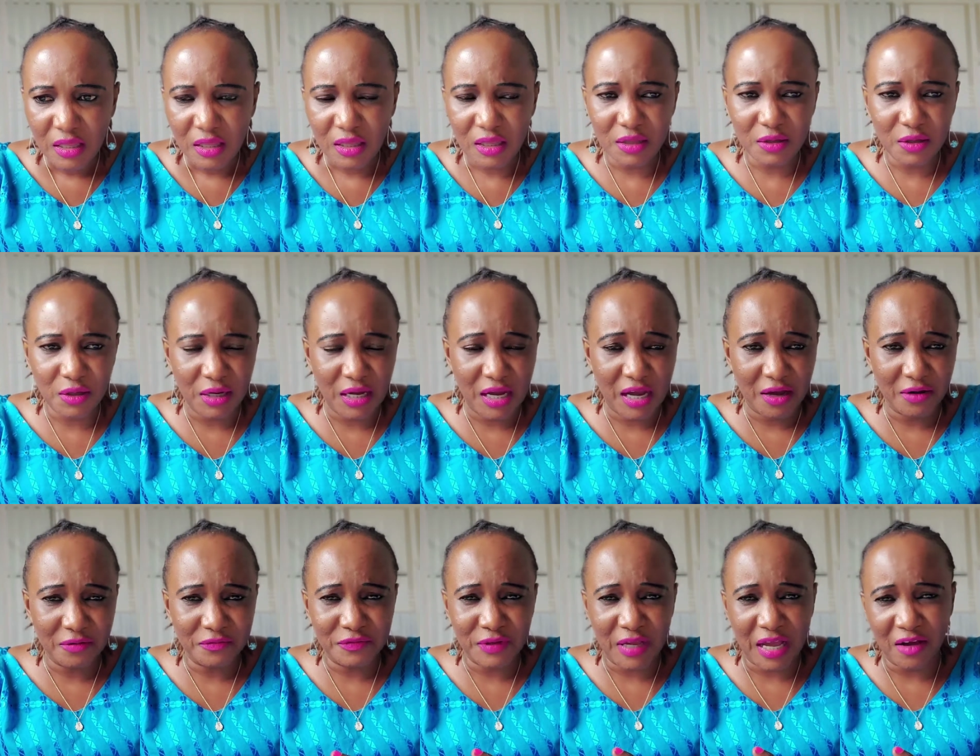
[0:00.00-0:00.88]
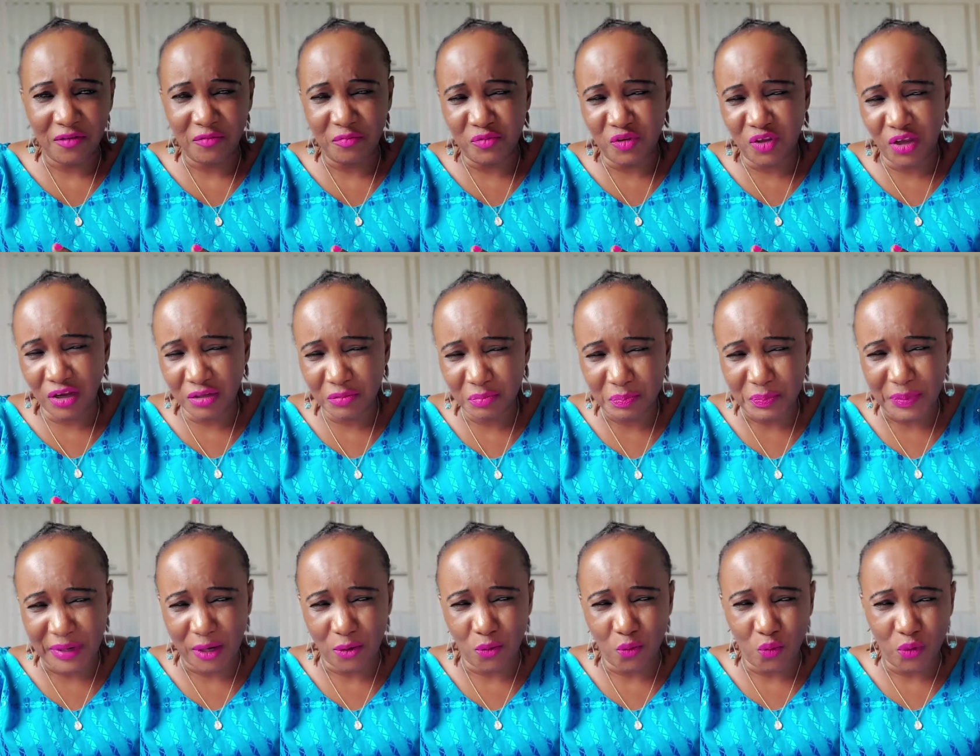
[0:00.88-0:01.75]
I've done
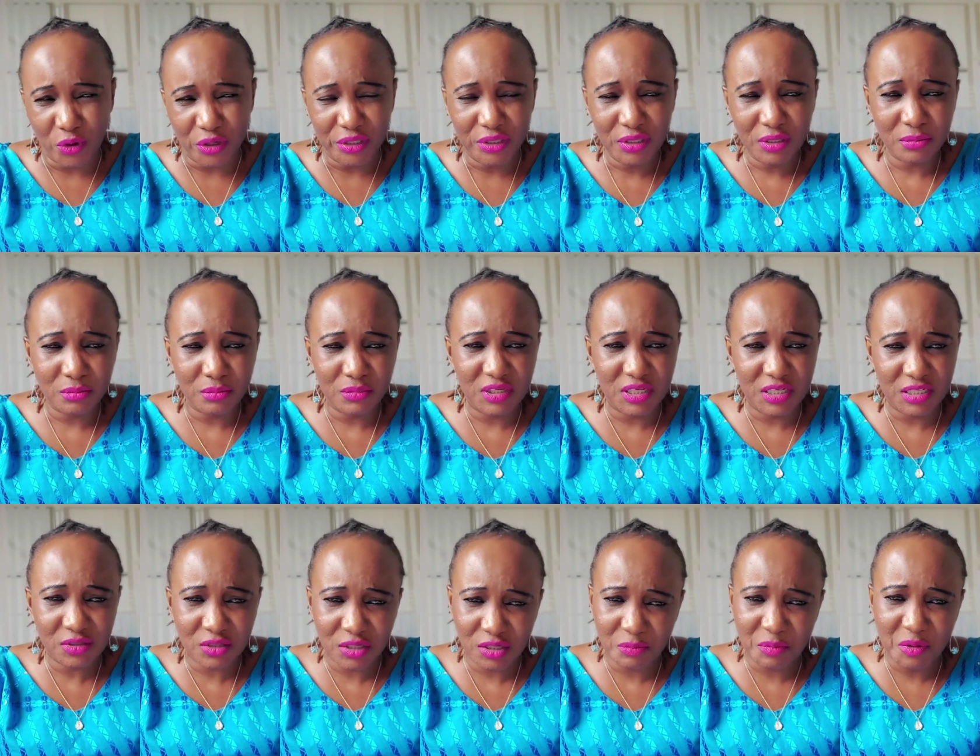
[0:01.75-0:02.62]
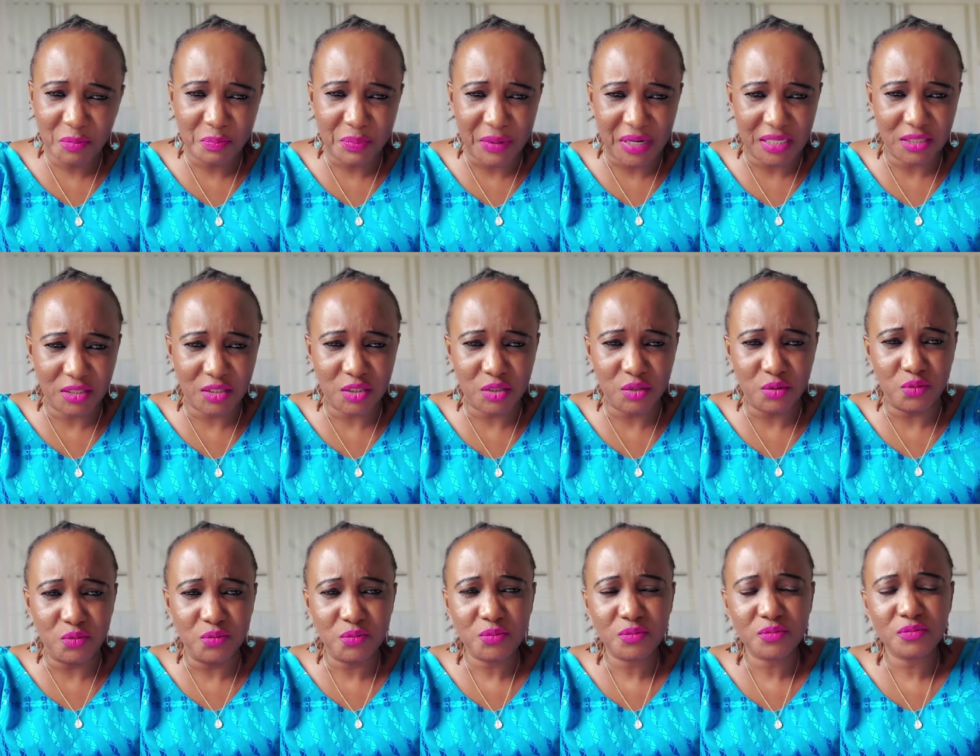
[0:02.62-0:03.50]
part 1. This is going to be part
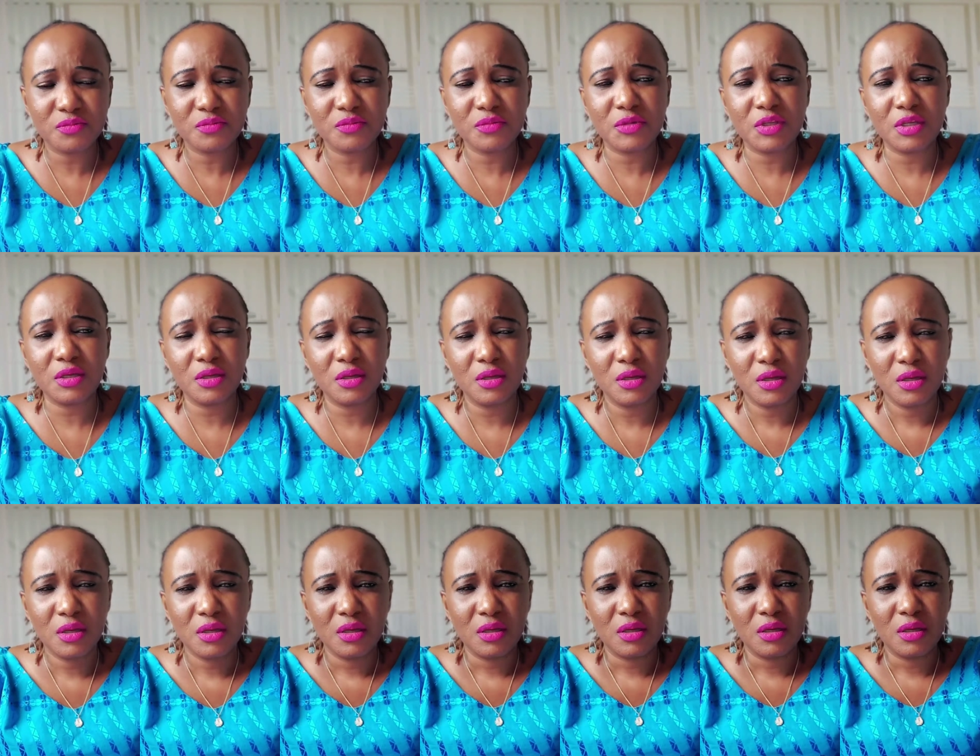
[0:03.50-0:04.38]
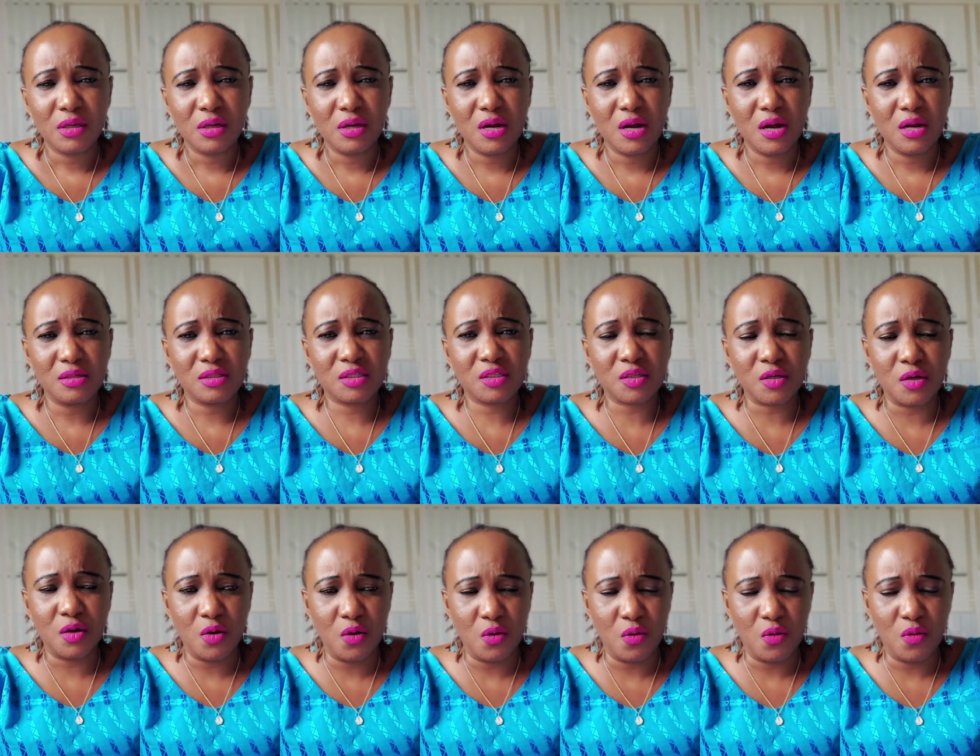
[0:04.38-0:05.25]
2.
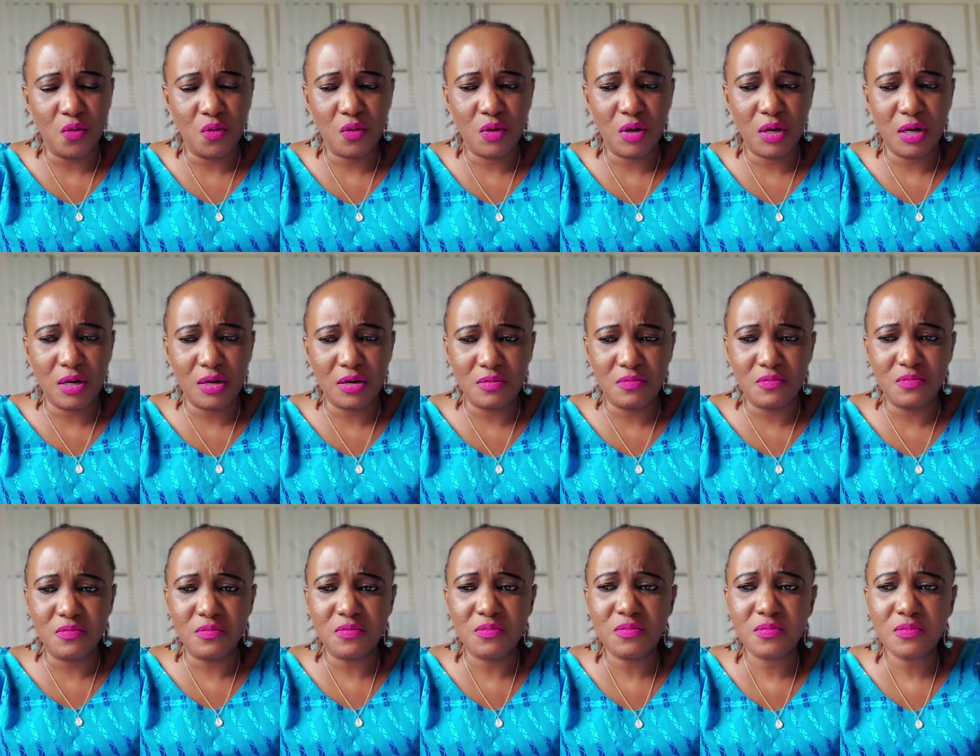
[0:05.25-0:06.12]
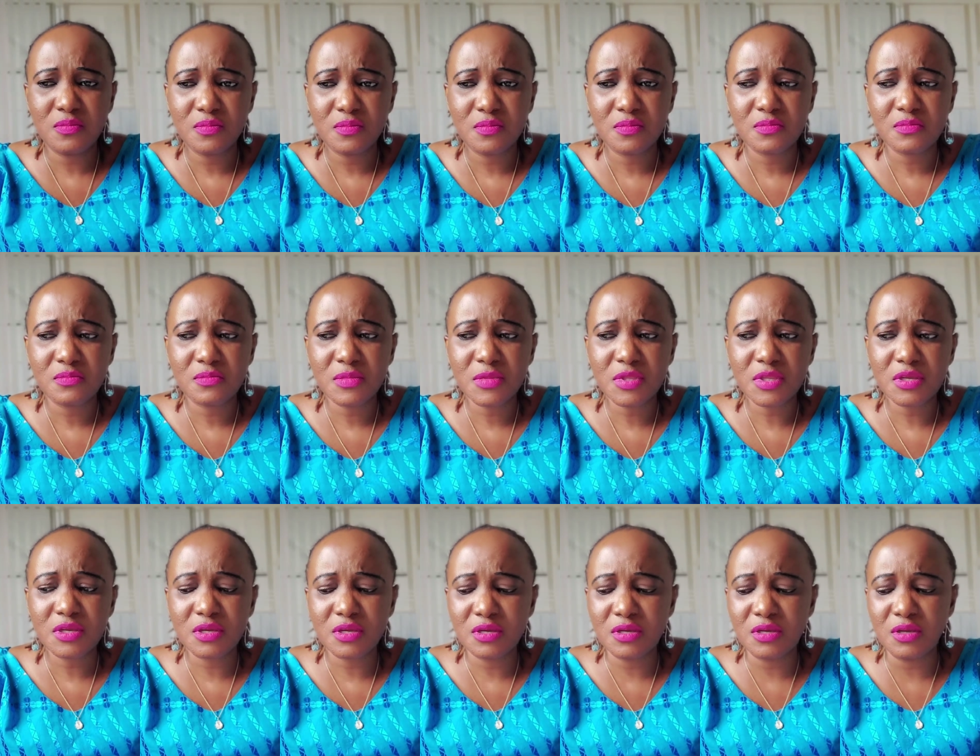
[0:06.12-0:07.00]
So,
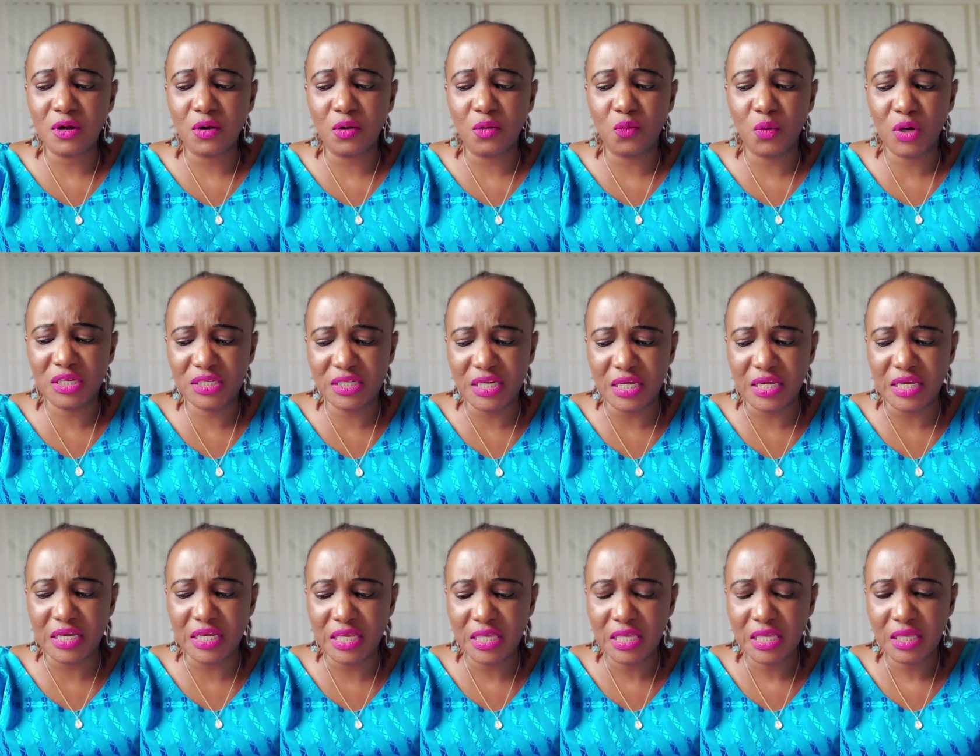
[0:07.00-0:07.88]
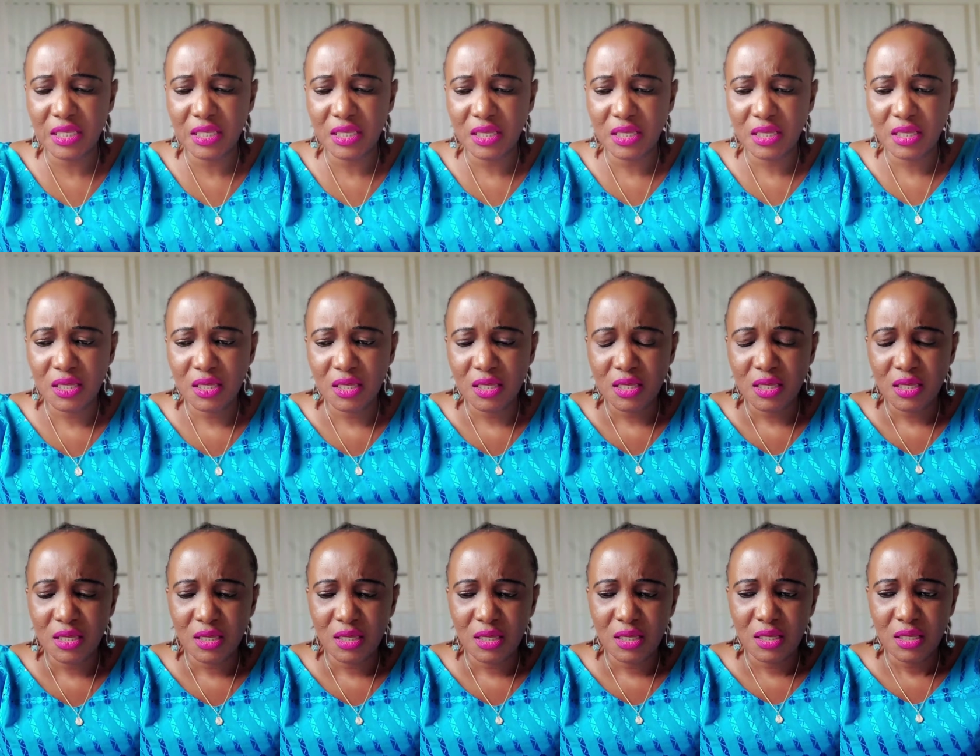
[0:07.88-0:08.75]
one day,
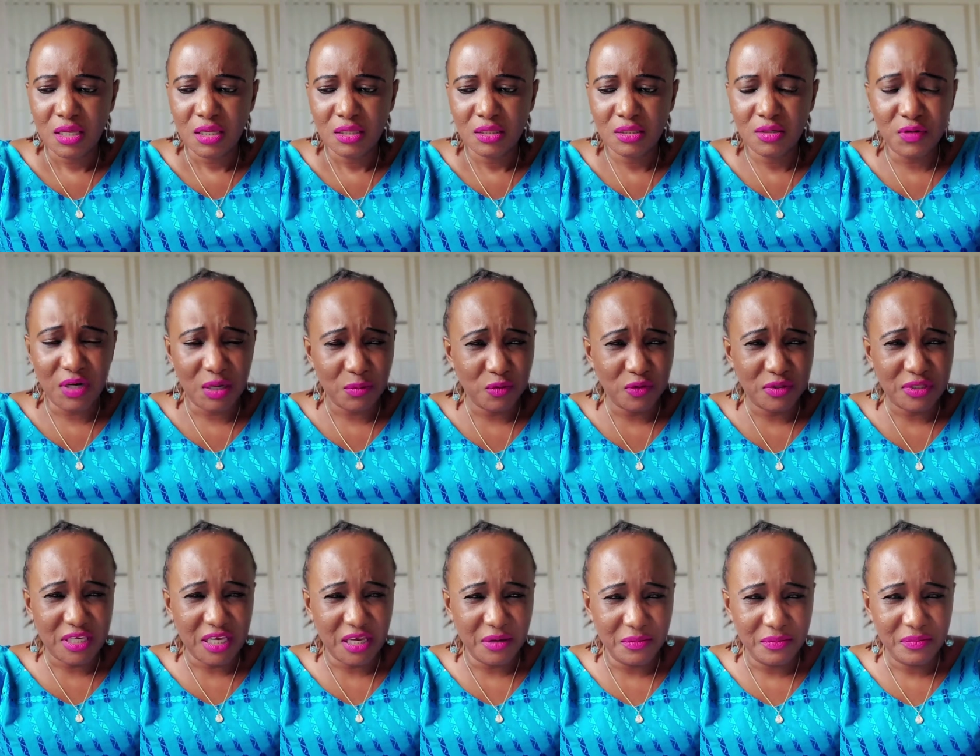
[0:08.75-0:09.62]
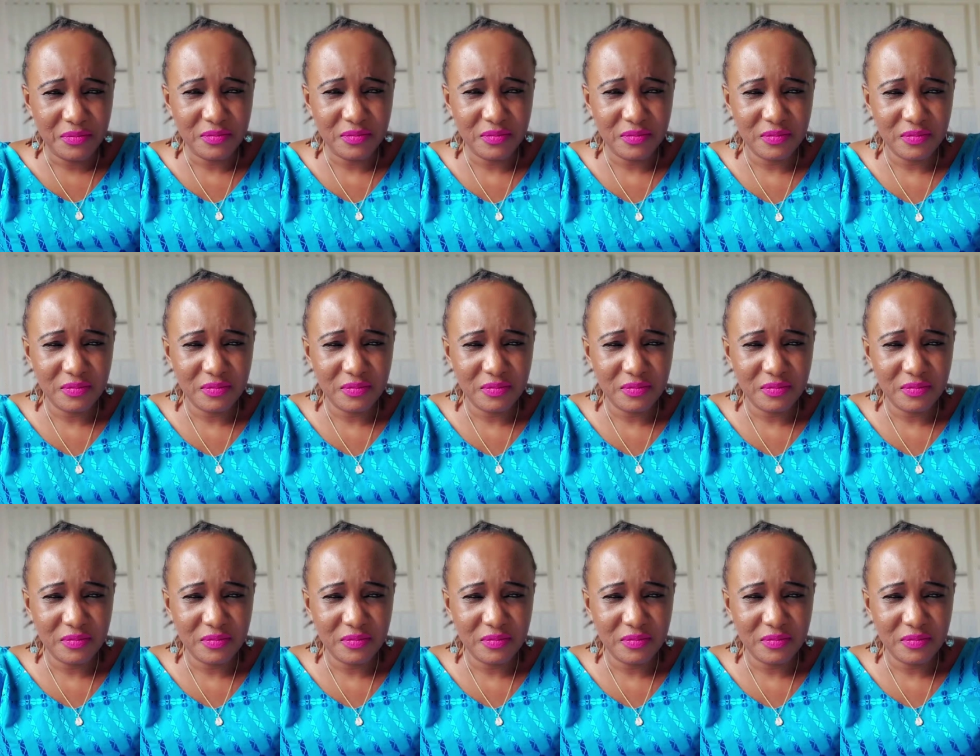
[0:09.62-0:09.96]
the rebels came.